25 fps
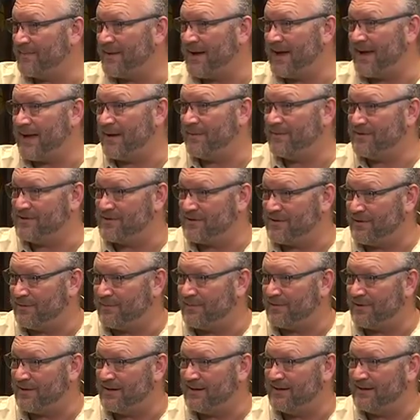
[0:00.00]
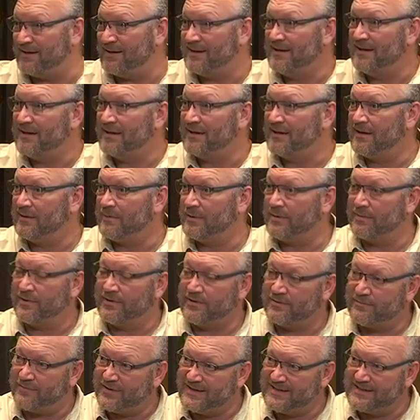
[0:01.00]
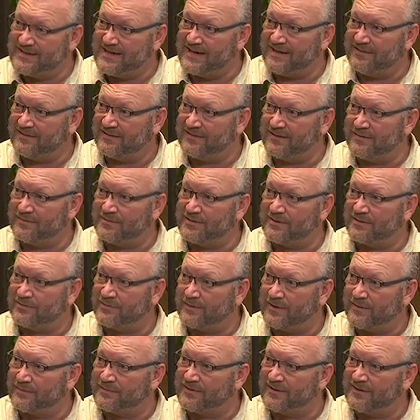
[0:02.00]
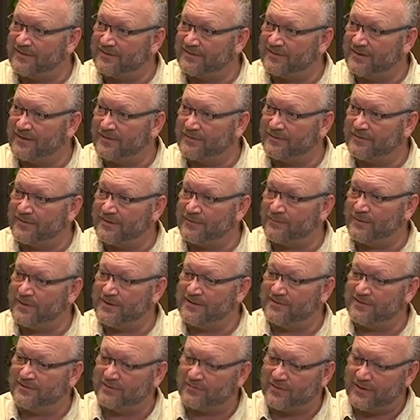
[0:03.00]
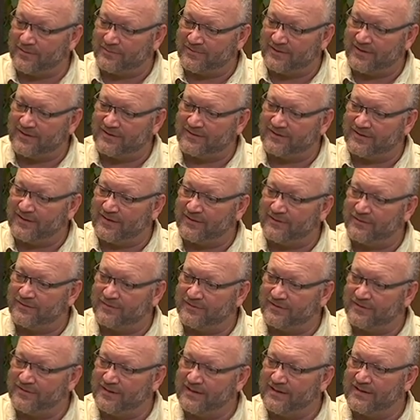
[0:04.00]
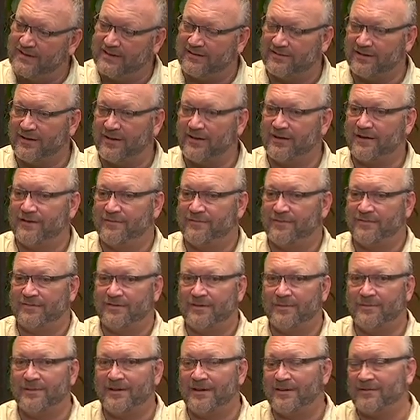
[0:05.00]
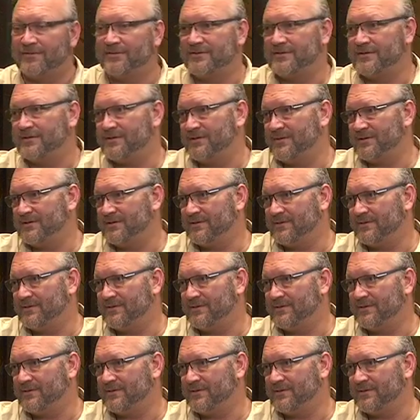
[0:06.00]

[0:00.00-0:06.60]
about how we should operate. We want to retest them, disrupt ourselves. If we disrupt ourselves, it's harder for someone else to do it